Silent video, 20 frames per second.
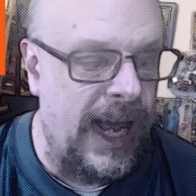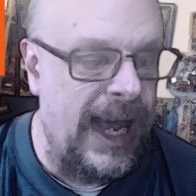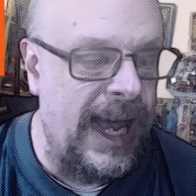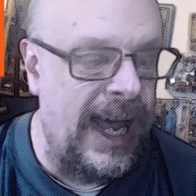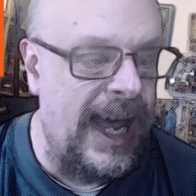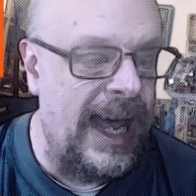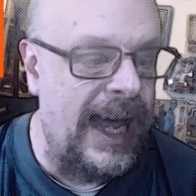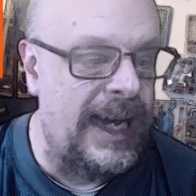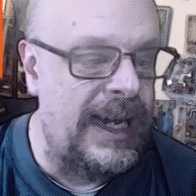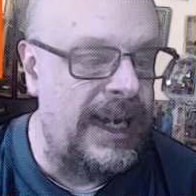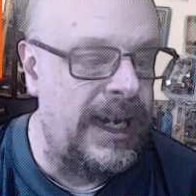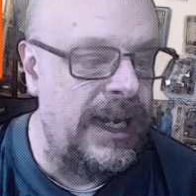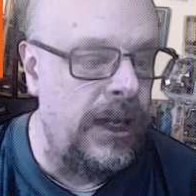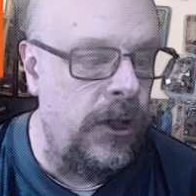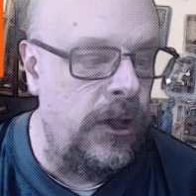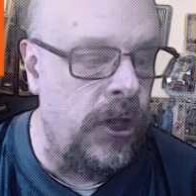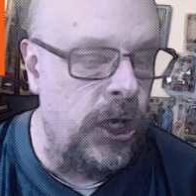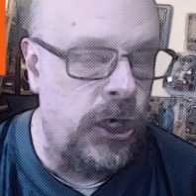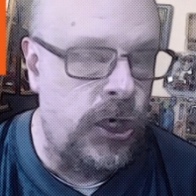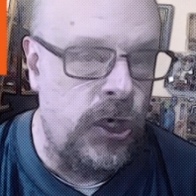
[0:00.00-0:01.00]
at
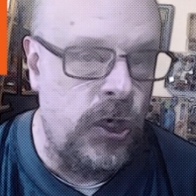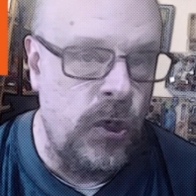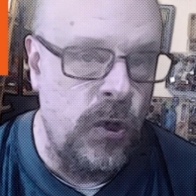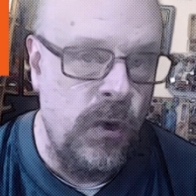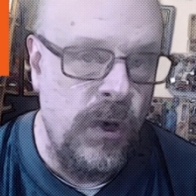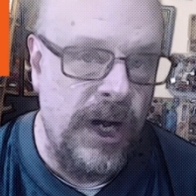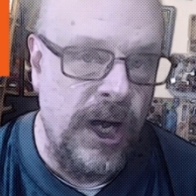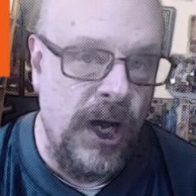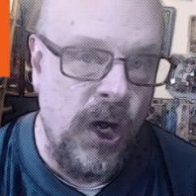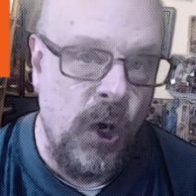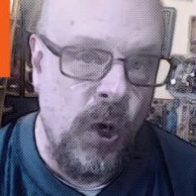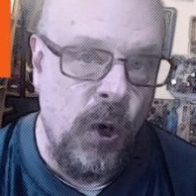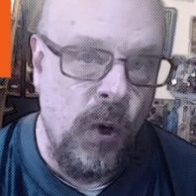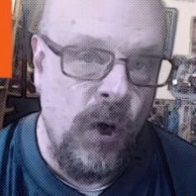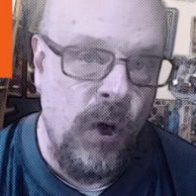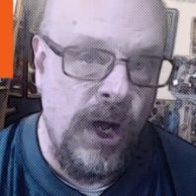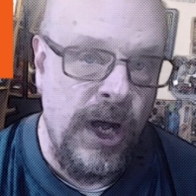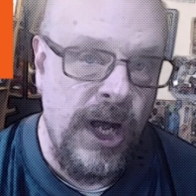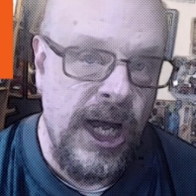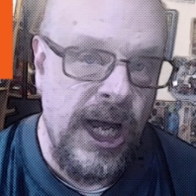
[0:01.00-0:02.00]
the
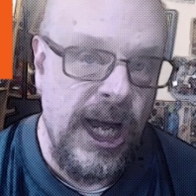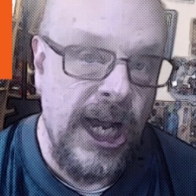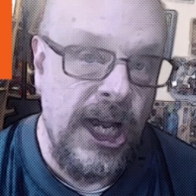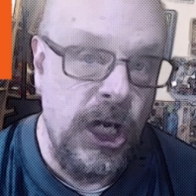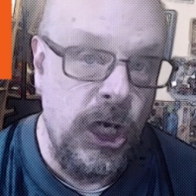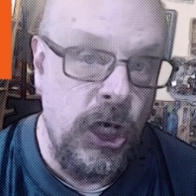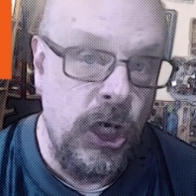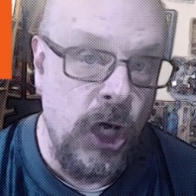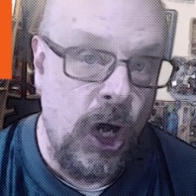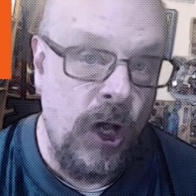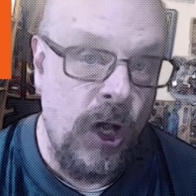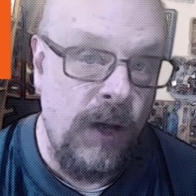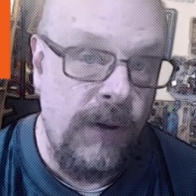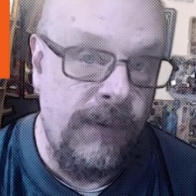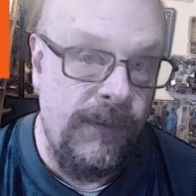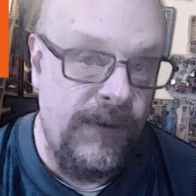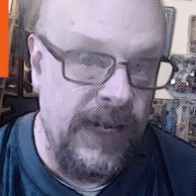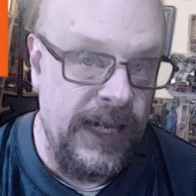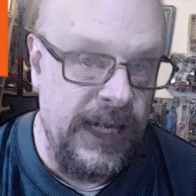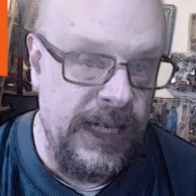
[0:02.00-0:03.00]
2-0
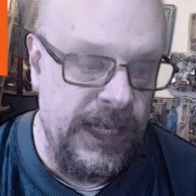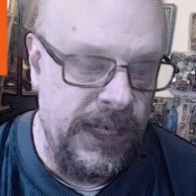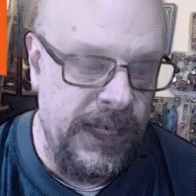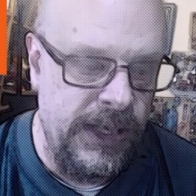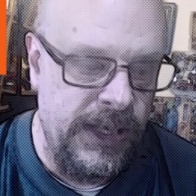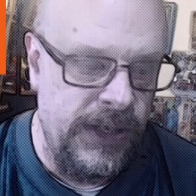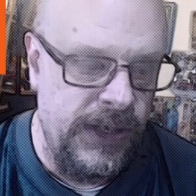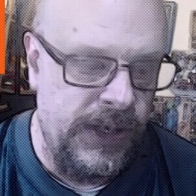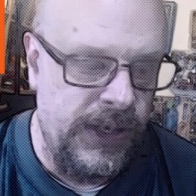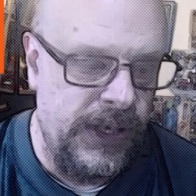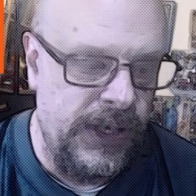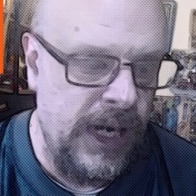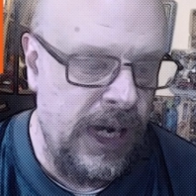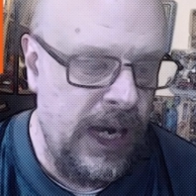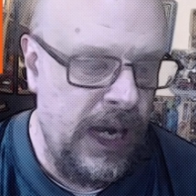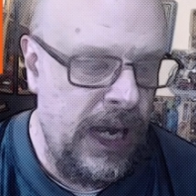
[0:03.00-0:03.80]
Dolphins.